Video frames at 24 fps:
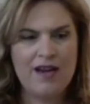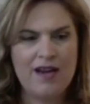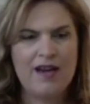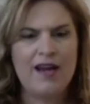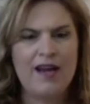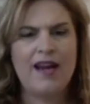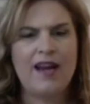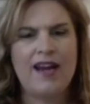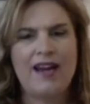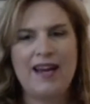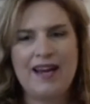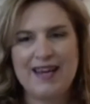
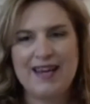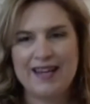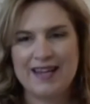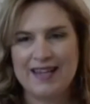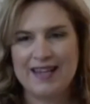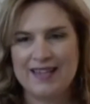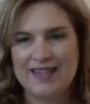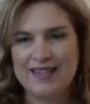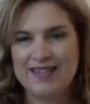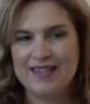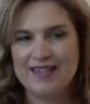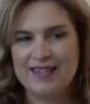
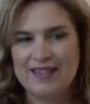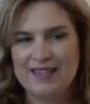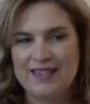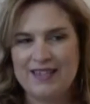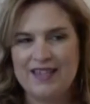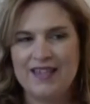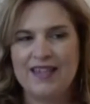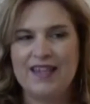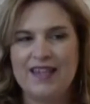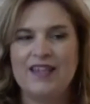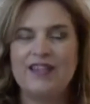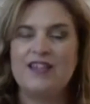And
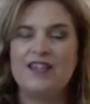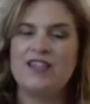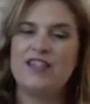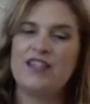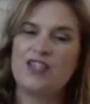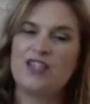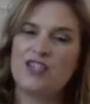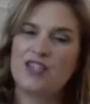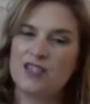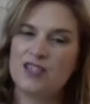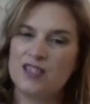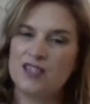in
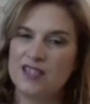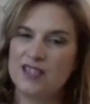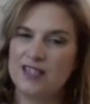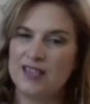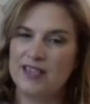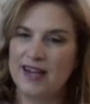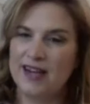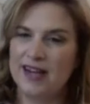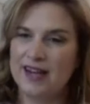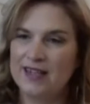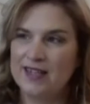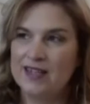addition to
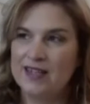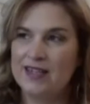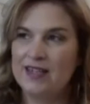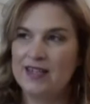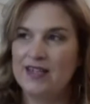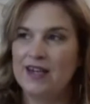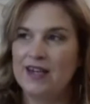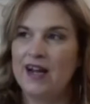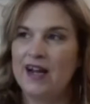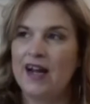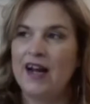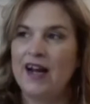that,
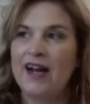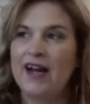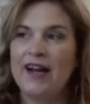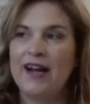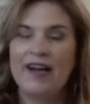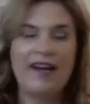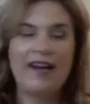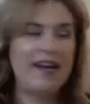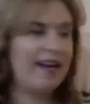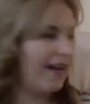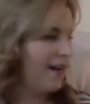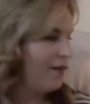I
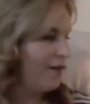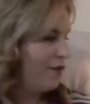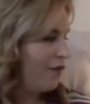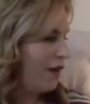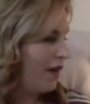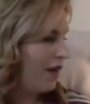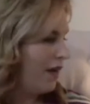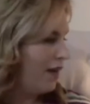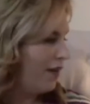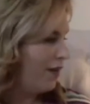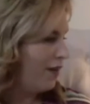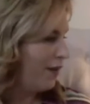have
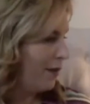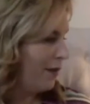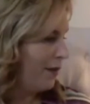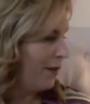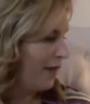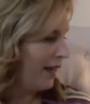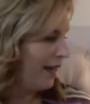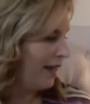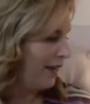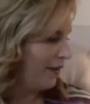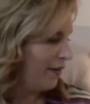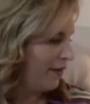other
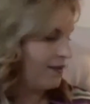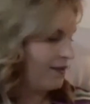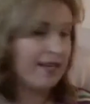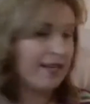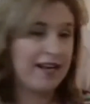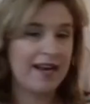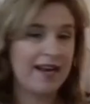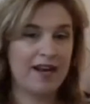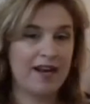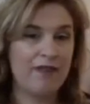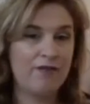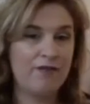planners
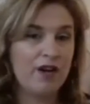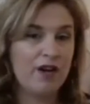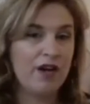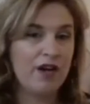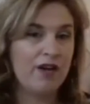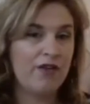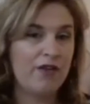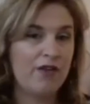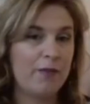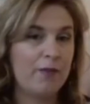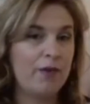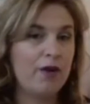that have
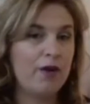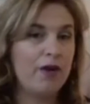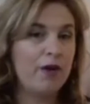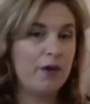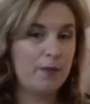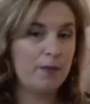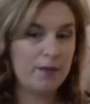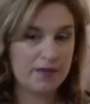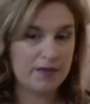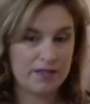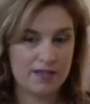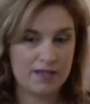other
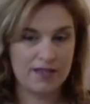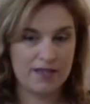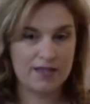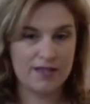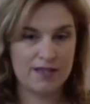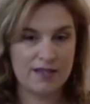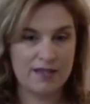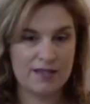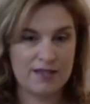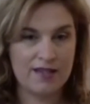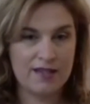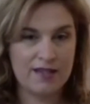
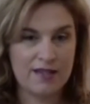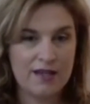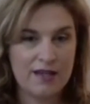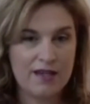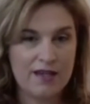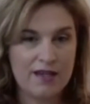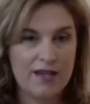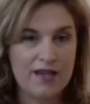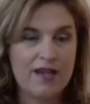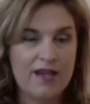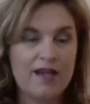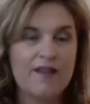purposes
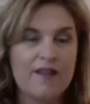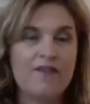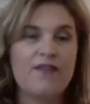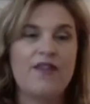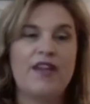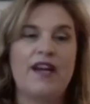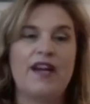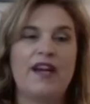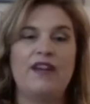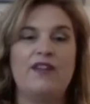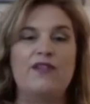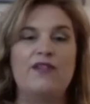
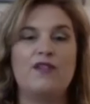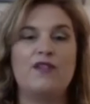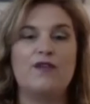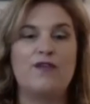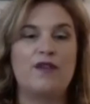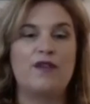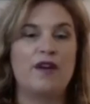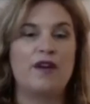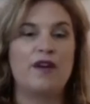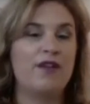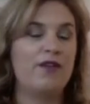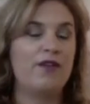that I use
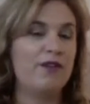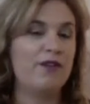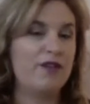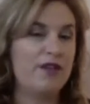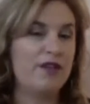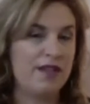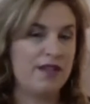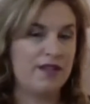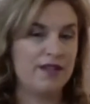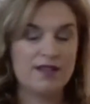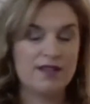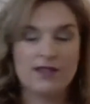for other
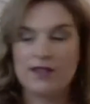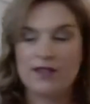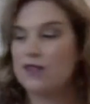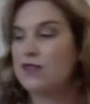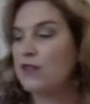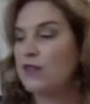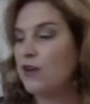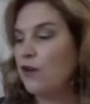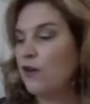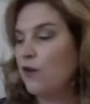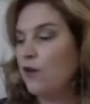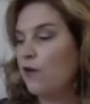things.
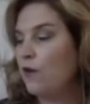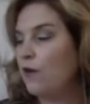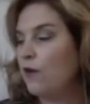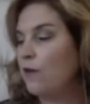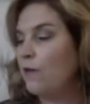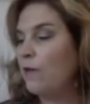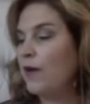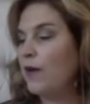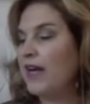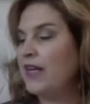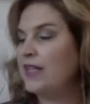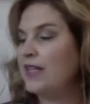So
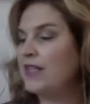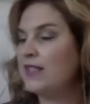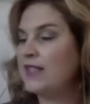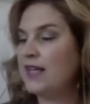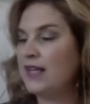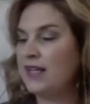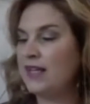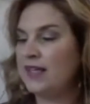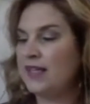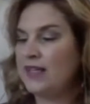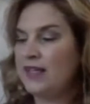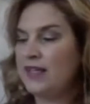my
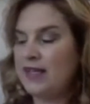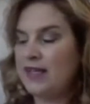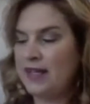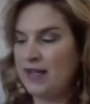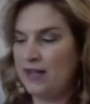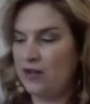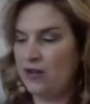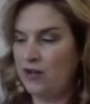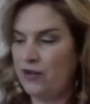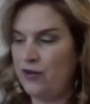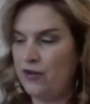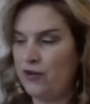daily
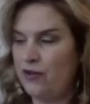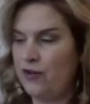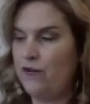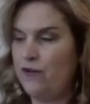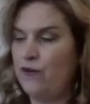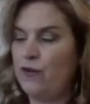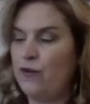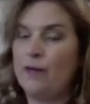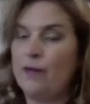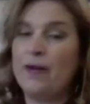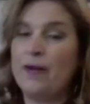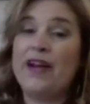calendar
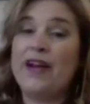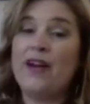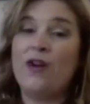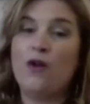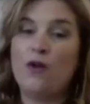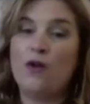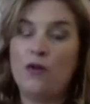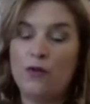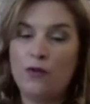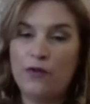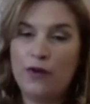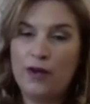for my
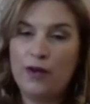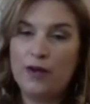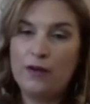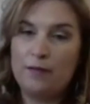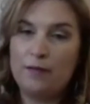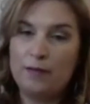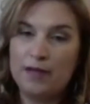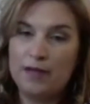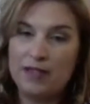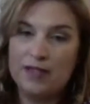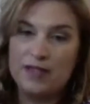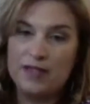own
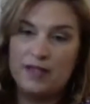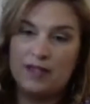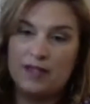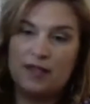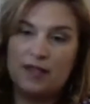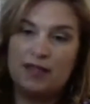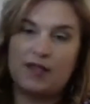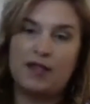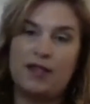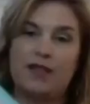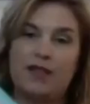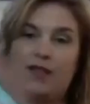
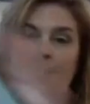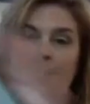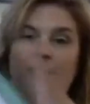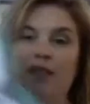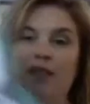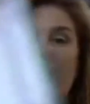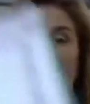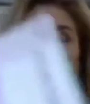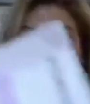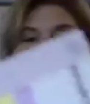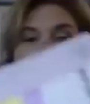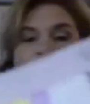business is the
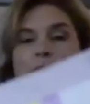Happy